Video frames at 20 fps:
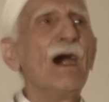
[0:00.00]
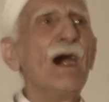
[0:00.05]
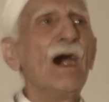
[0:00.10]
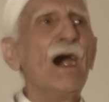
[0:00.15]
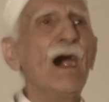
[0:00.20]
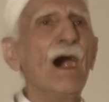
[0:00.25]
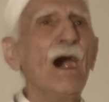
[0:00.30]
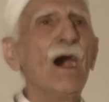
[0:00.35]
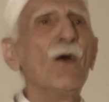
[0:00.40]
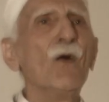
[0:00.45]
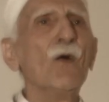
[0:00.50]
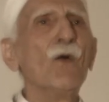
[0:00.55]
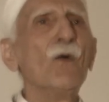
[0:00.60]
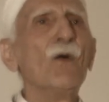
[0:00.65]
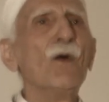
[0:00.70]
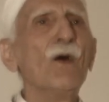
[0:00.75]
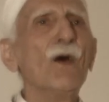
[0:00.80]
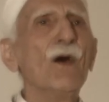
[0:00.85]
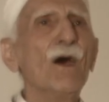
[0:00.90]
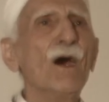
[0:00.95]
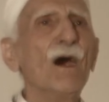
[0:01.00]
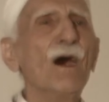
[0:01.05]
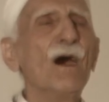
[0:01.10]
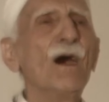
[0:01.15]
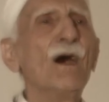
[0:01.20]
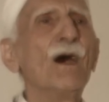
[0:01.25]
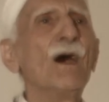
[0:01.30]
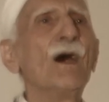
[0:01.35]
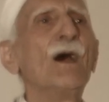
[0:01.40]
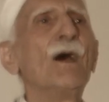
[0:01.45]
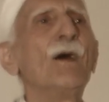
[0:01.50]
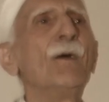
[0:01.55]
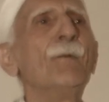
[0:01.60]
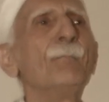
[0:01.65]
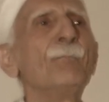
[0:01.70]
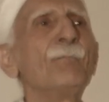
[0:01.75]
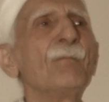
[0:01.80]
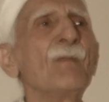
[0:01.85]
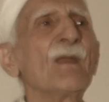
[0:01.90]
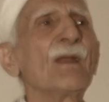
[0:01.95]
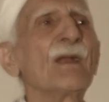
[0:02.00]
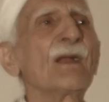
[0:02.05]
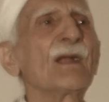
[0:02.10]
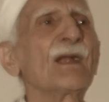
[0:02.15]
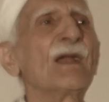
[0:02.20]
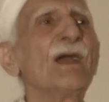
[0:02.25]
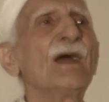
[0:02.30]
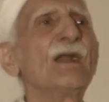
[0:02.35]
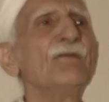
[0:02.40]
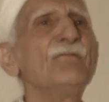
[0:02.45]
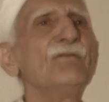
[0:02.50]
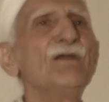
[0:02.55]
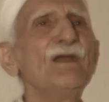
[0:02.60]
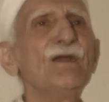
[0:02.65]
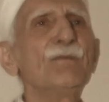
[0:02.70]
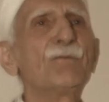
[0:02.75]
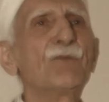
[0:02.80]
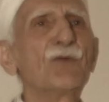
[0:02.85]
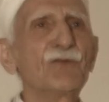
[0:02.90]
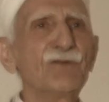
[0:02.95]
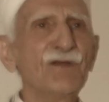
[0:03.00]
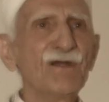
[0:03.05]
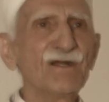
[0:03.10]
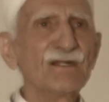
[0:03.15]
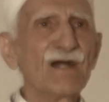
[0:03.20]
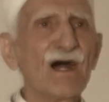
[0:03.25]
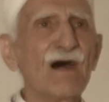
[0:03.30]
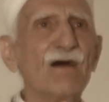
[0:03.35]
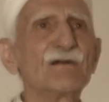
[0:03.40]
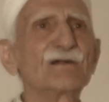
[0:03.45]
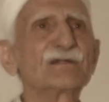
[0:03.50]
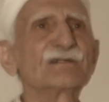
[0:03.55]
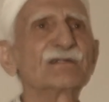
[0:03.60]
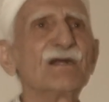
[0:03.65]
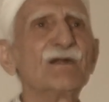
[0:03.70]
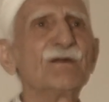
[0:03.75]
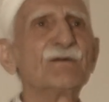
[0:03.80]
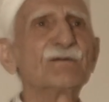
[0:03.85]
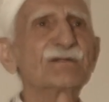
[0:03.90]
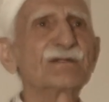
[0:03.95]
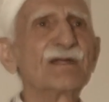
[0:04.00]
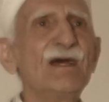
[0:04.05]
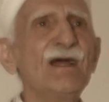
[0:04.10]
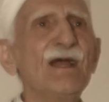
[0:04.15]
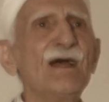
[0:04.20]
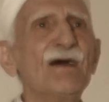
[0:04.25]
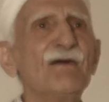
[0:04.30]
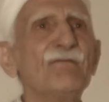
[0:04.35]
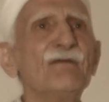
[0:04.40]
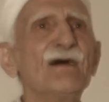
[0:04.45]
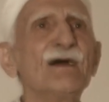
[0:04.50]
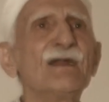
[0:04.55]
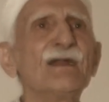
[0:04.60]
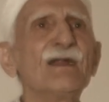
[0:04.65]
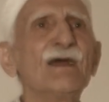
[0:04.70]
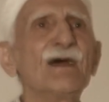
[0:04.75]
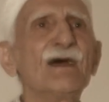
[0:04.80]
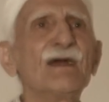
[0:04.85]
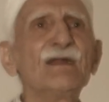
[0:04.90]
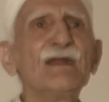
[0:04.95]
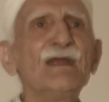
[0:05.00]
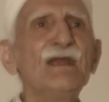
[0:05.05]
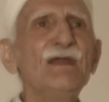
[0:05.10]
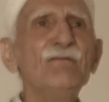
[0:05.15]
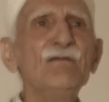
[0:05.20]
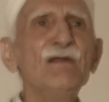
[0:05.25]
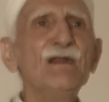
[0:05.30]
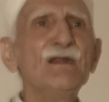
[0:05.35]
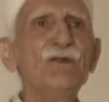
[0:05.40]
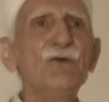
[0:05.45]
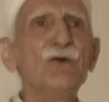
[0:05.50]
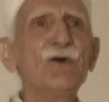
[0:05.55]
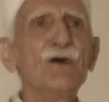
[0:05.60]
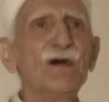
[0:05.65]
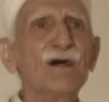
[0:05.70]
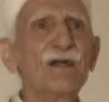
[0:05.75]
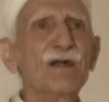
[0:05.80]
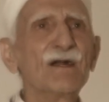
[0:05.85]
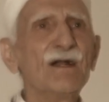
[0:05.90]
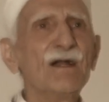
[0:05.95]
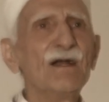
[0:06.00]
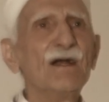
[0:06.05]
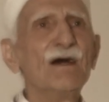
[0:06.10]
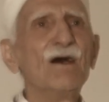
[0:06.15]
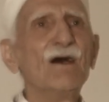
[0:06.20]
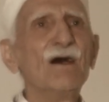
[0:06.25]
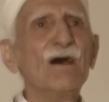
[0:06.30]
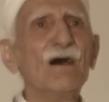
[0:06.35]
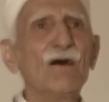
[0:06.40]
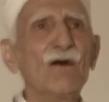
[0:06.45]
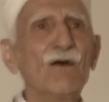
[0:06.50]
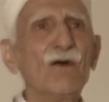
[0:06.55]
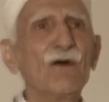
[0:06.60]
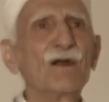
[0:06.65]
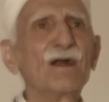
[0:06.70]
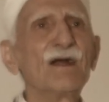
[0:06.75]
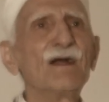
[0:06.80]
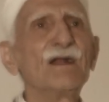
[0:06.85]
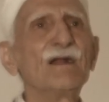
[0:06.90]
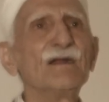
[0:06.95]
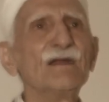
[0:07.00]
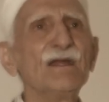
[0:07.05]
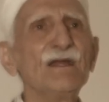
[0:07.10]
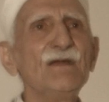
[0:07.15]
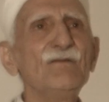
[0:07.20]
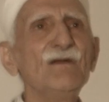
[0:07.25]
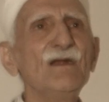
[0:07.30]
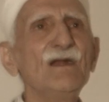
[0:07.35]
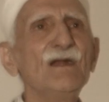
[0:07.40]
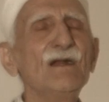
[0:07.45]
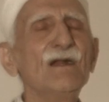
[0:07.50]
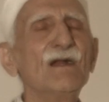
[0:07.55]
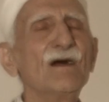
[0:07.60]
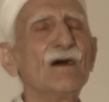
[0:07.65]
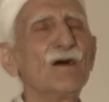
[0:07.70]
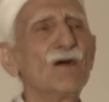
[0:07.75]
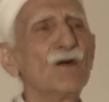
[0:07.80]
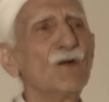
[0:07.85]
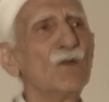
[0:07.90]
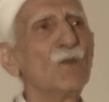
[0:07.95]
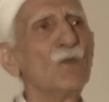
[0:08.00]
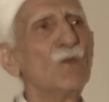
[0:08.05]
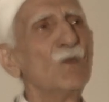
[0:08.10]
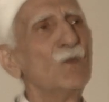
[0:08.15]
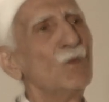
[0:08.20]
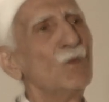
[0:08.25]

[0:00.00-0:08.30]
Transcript: how can we protect ourselves when an evildoer or an evil